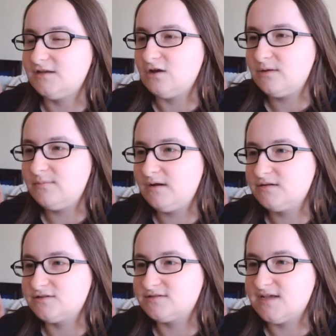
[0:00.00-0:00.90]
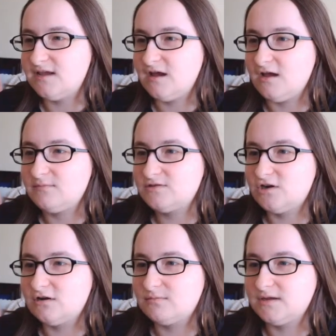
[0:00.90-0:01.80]
Now my parents are saying I'm a
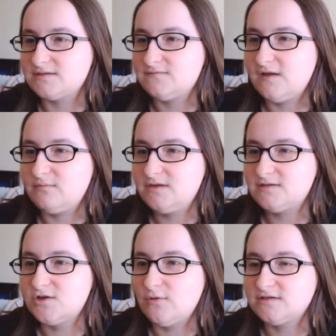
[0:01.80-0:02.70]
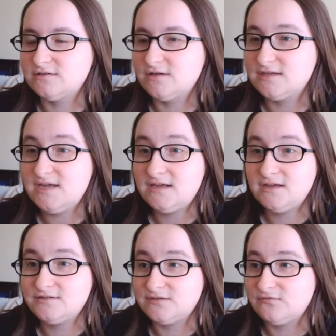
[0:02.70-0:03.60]
jerk because family is going to look at
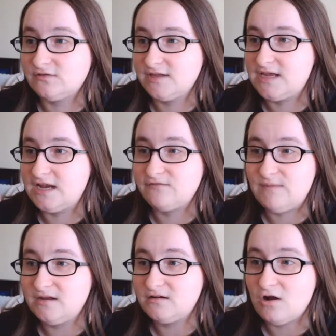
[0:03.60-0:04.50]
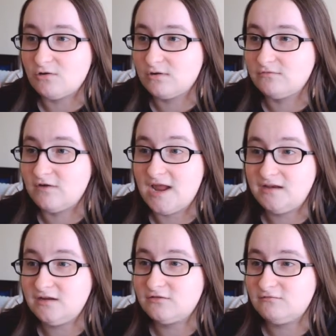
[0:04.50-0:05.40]
Danielle differently and I've made it awkward for
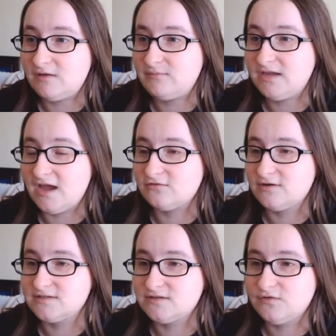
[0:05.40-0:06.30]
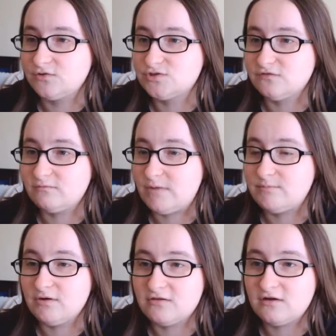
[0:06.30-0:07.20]
any other family gatherings in the future for
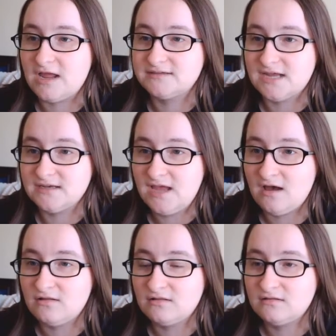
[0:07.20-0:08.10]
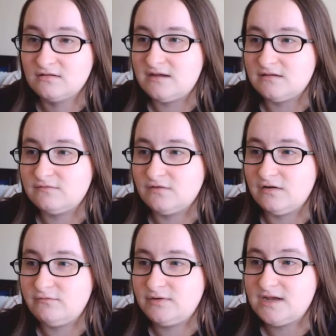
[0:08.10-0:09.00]
my brother and Danielle. Edit, for
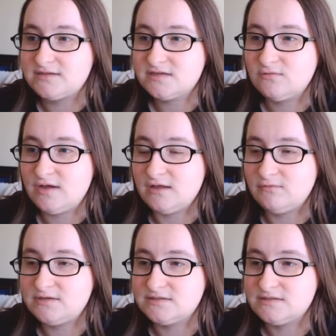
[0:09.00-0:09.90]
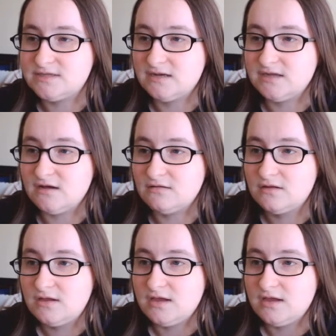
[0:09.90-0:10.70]
everyone asking what Henry did to Danielle.